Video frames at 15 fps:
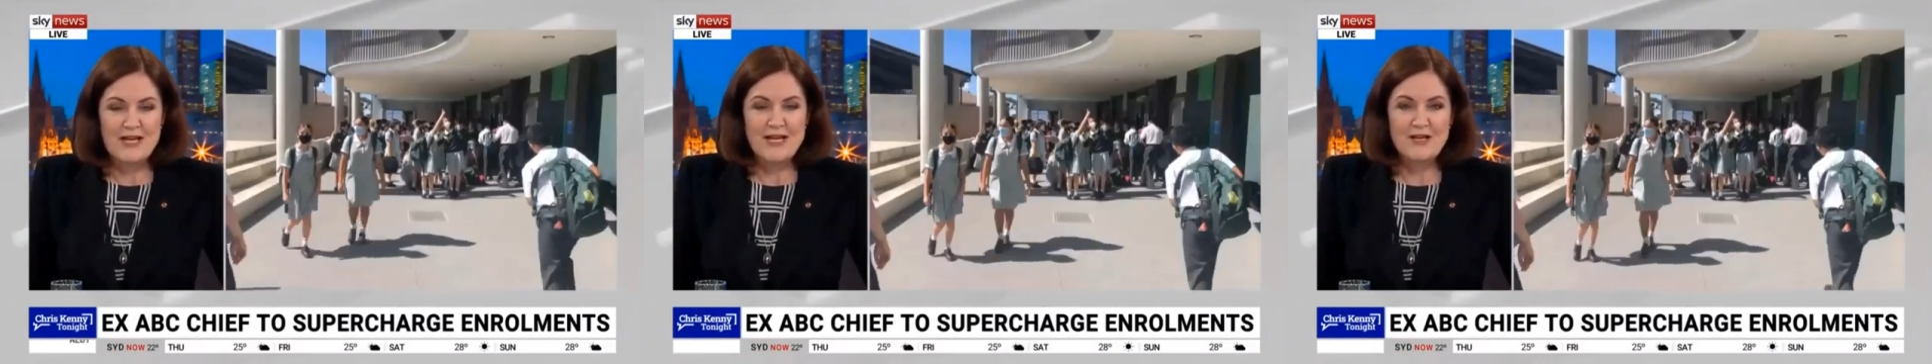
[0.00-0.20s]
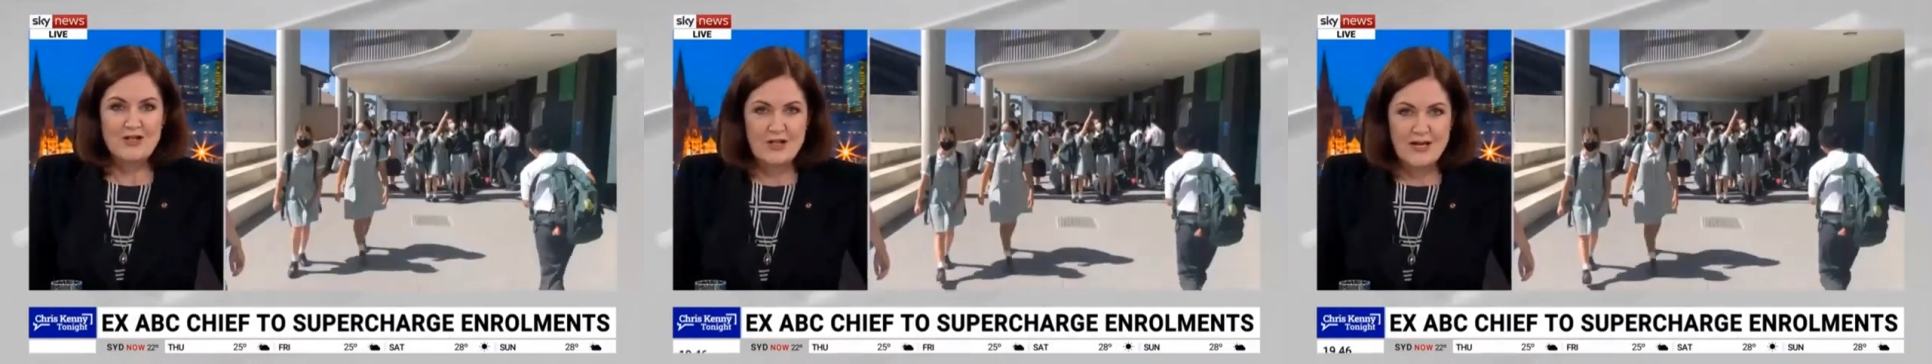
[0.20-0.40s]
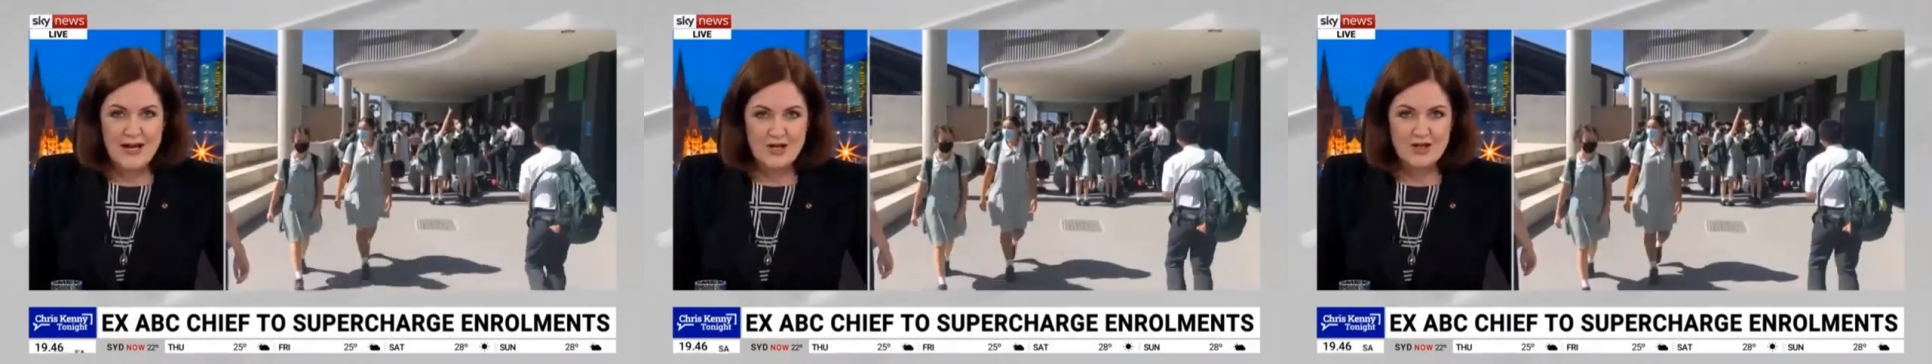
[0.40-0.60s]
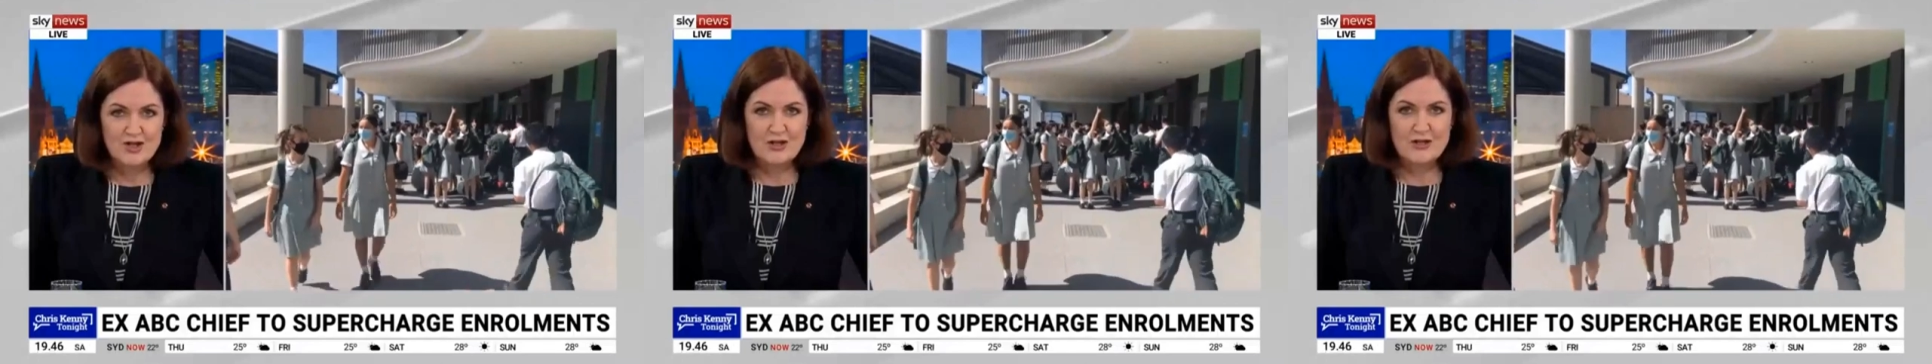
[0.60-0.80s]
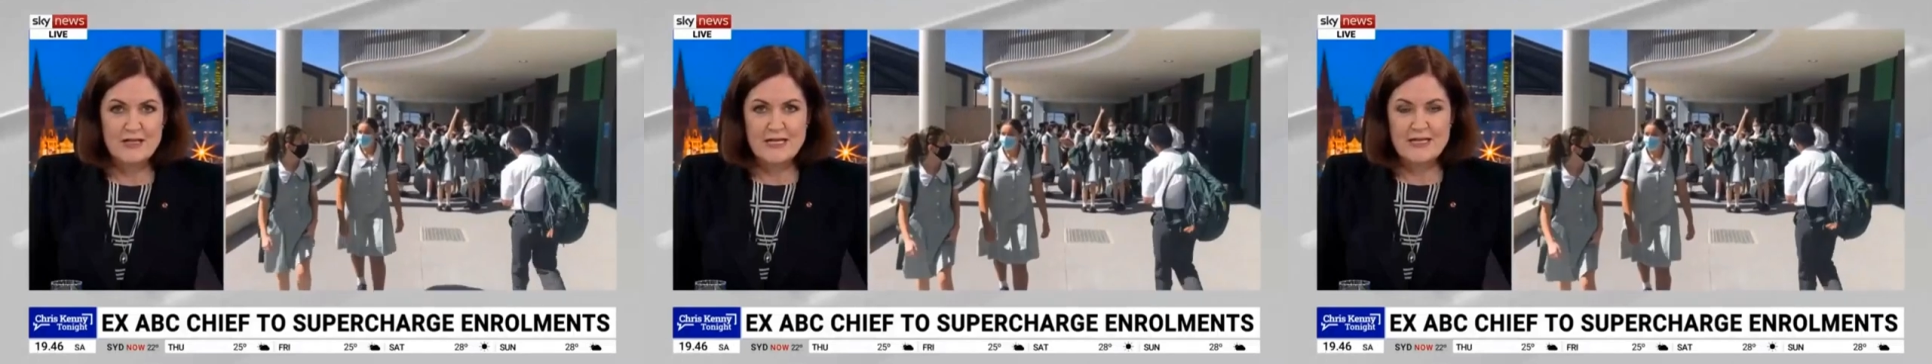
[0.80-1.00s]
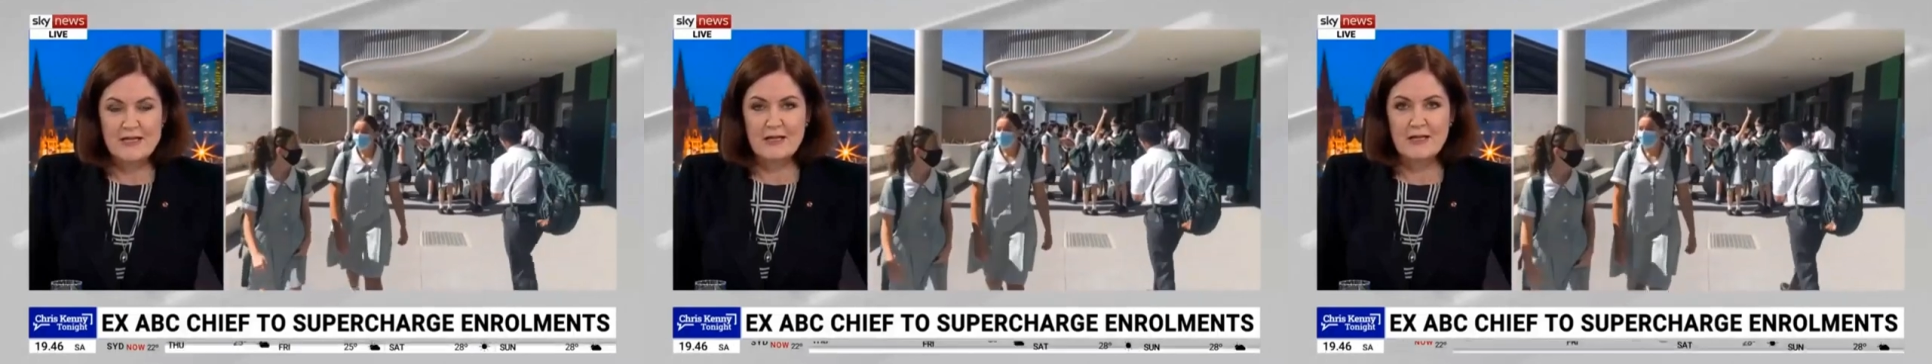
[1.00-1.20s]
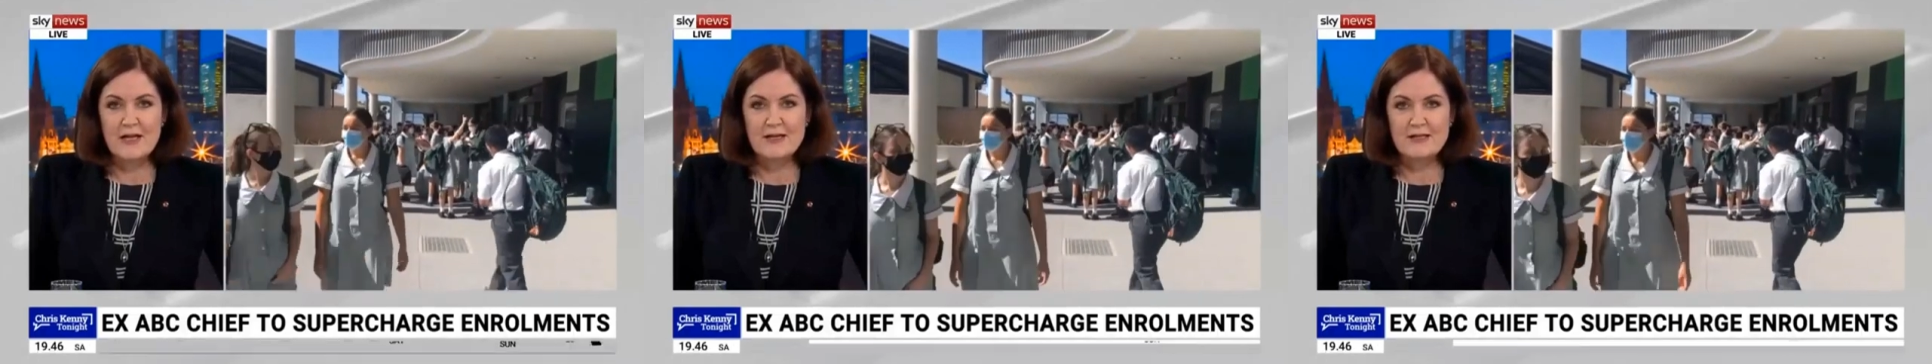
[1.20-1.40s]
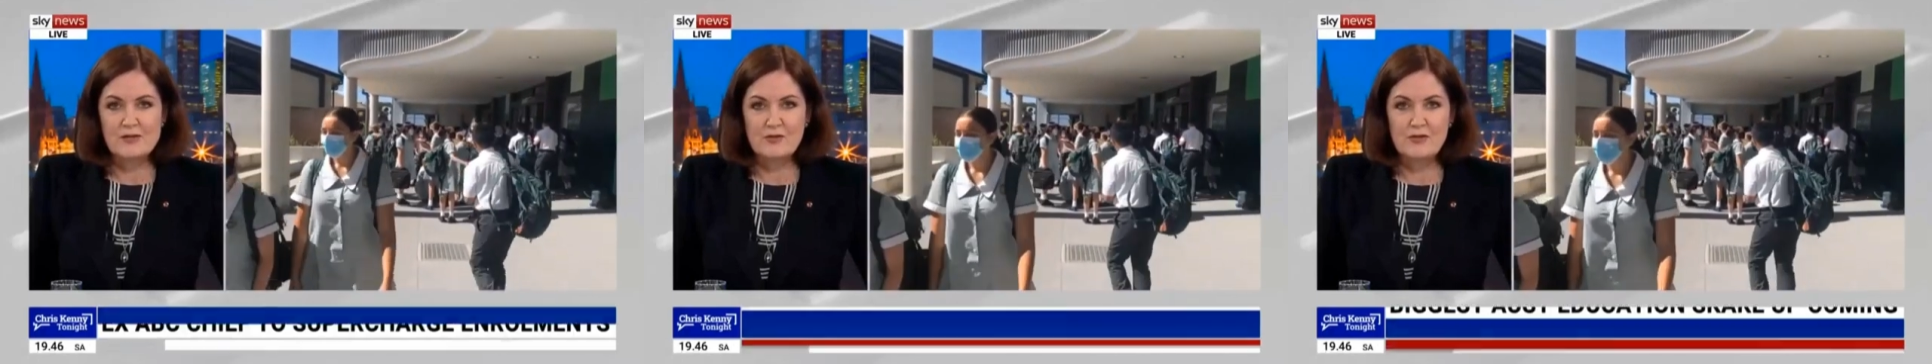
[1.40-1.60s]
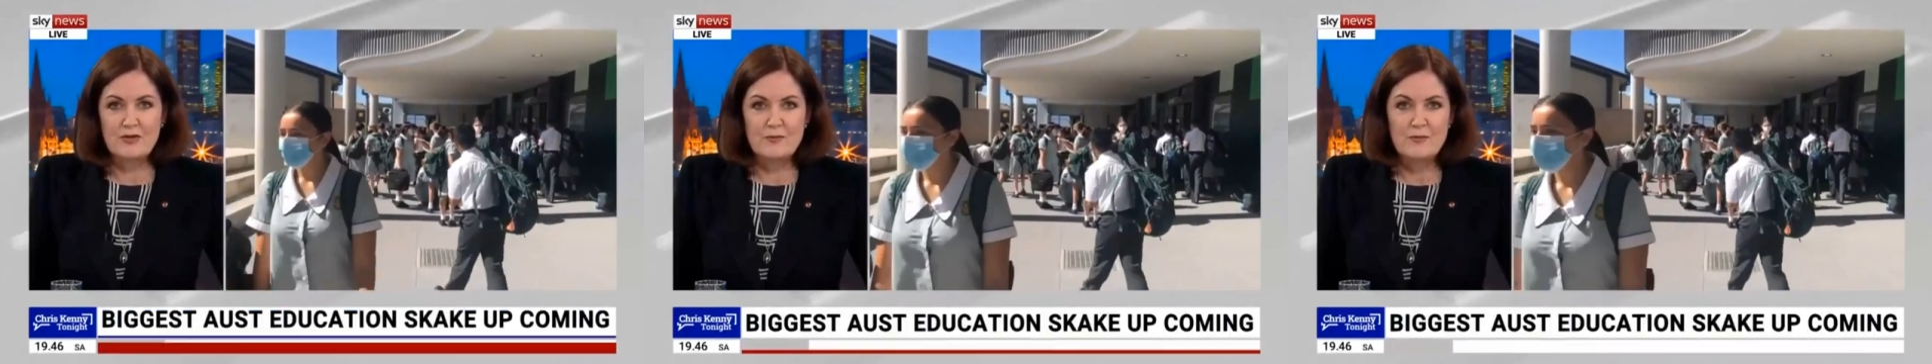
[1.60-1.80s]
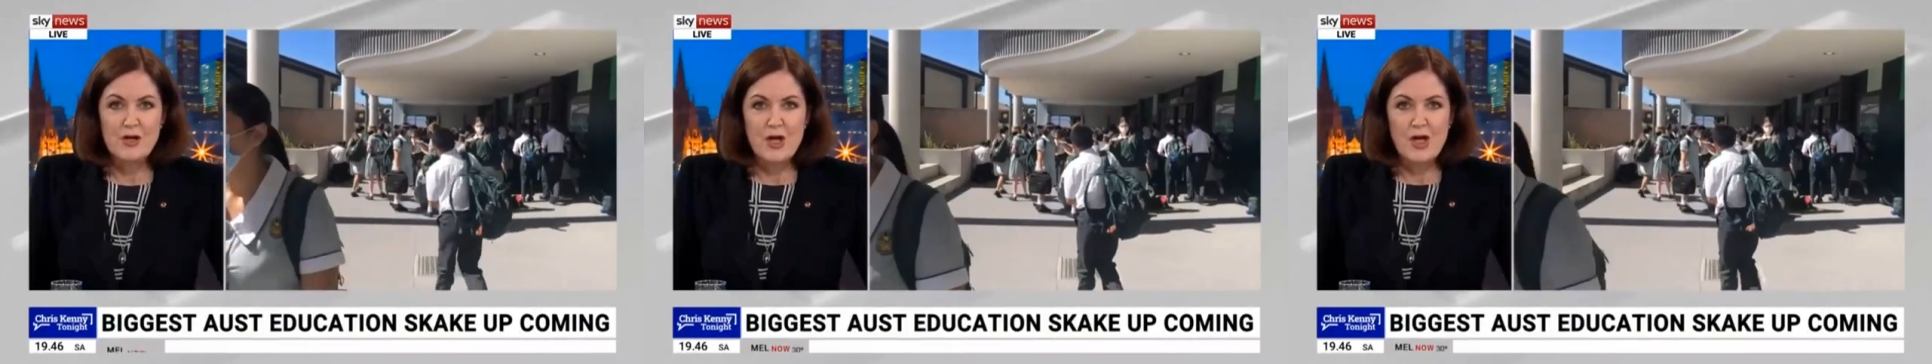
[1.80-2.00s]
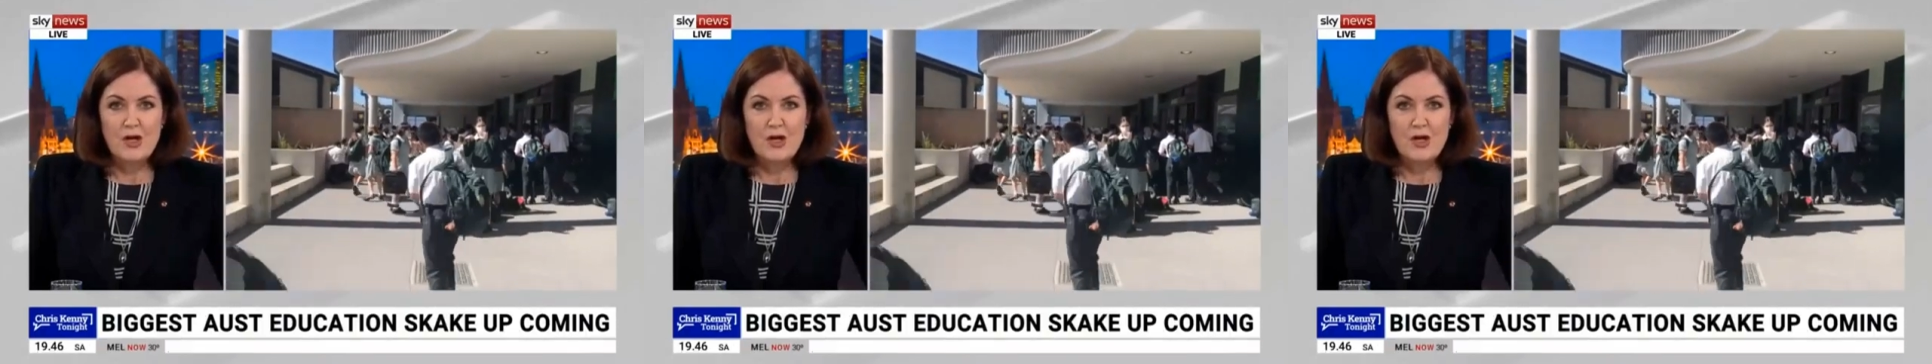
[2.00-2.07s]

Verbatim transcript: education in the classroom,